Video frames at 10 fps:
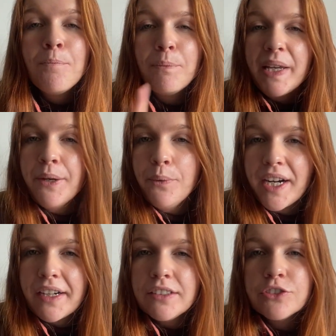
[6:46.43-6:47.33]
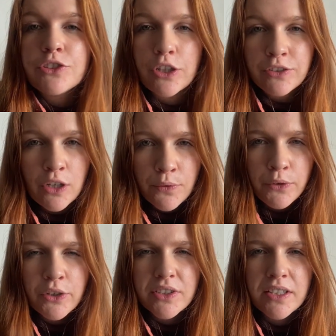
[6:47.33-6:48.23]
Be aware, don't
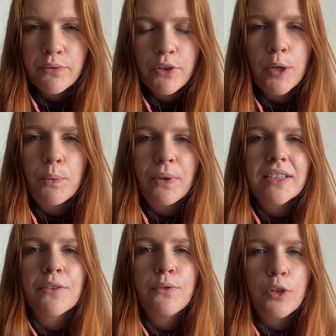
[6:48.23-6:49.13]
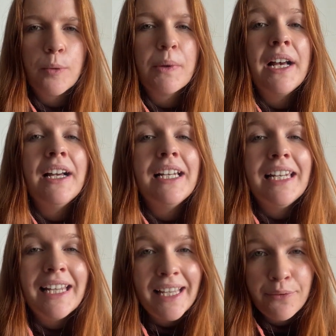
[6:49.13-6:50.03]
confuse this verb with the verb
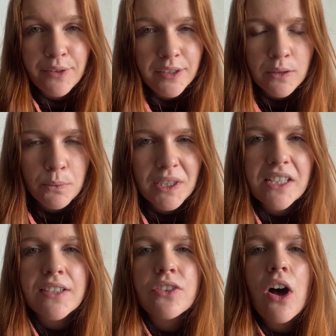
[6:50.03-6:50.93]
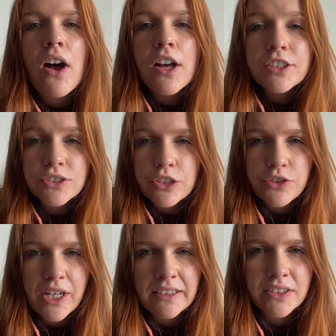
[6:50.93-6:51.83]
leven, which is also
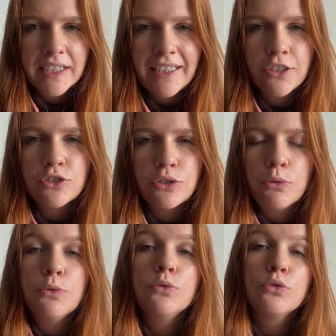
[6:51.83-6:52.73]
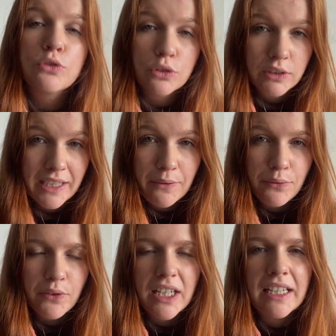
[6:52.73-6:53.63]
translated to
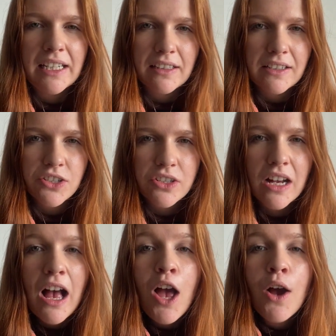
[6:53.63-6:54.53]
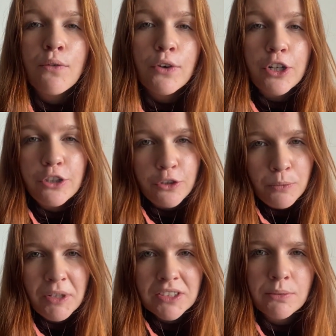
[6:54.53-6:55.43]
live in English. For
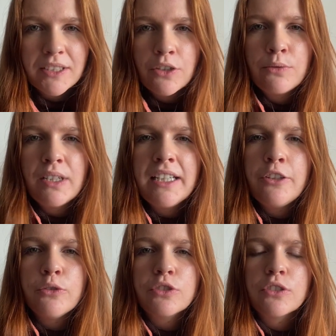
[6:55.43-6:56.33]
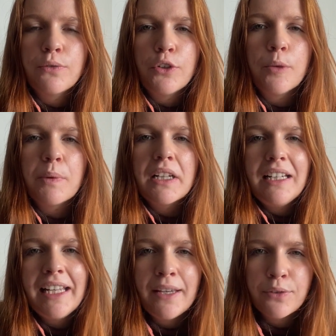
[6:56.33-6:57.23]
humans, we don't really use the verb
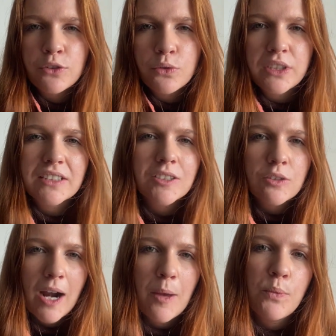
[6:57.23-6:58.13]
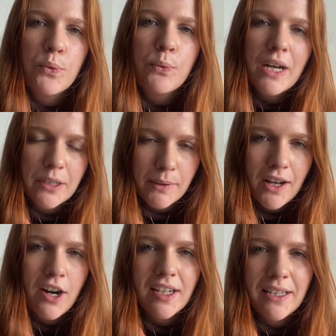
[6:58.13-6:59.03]
leven to describe where we
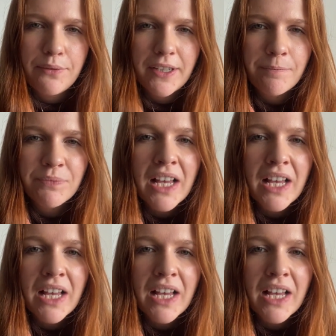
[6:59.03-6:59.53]
are living.